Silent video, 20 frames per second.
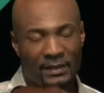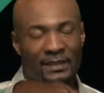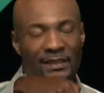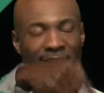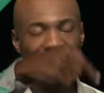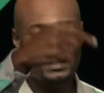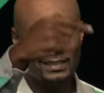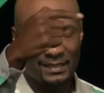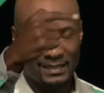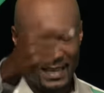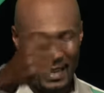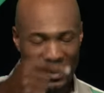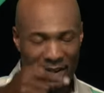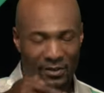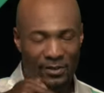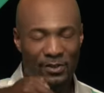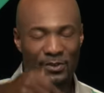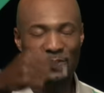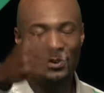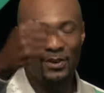This is how
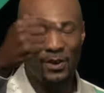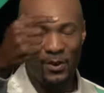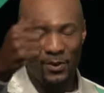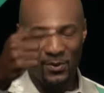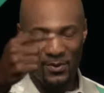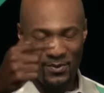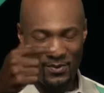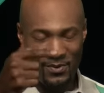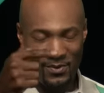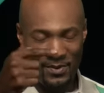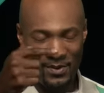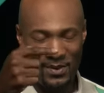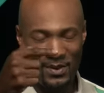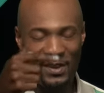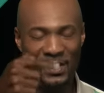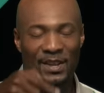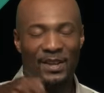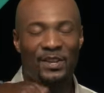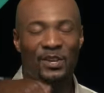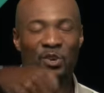you know
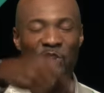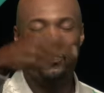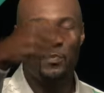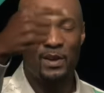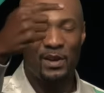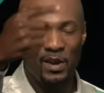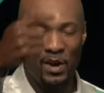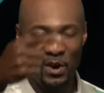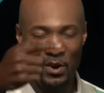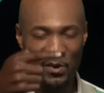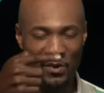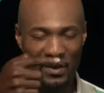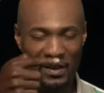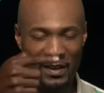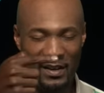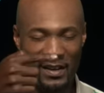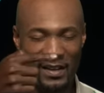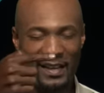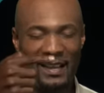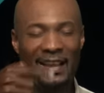you have been hurt
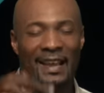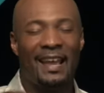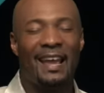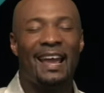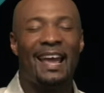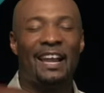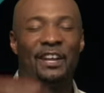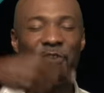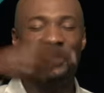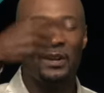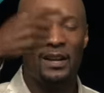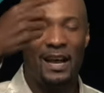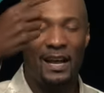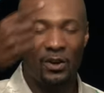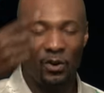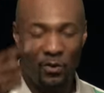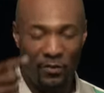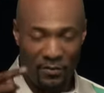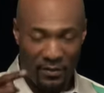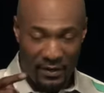and you're not
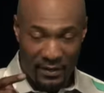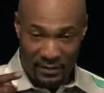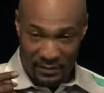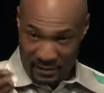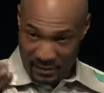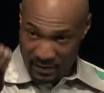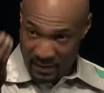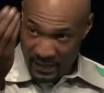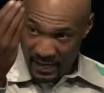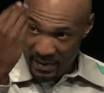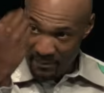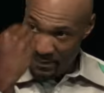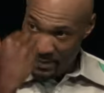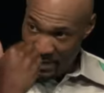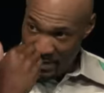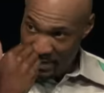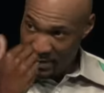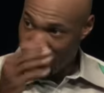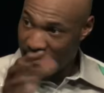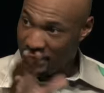over it. Look at
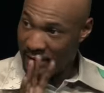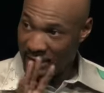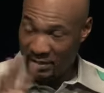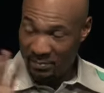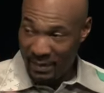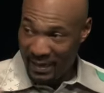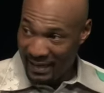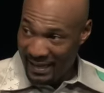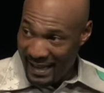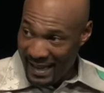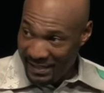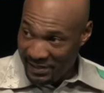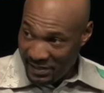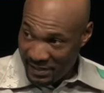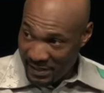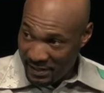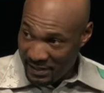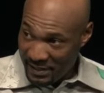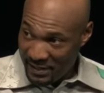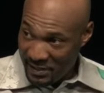me. It's my last
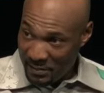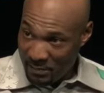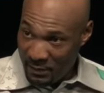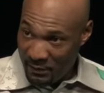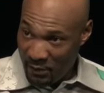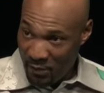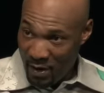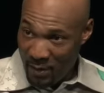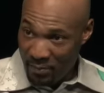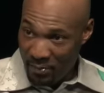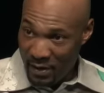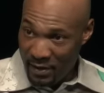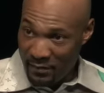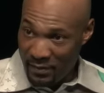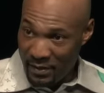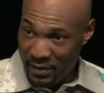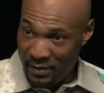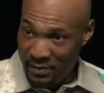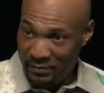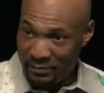sentence before I pray for
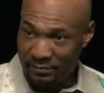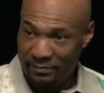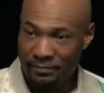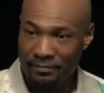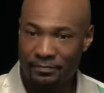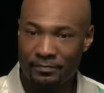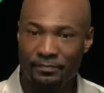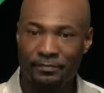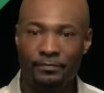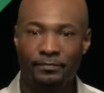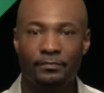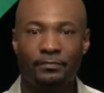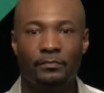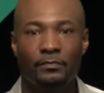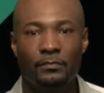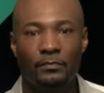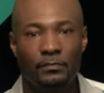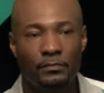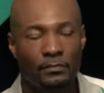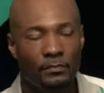
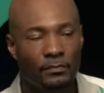you.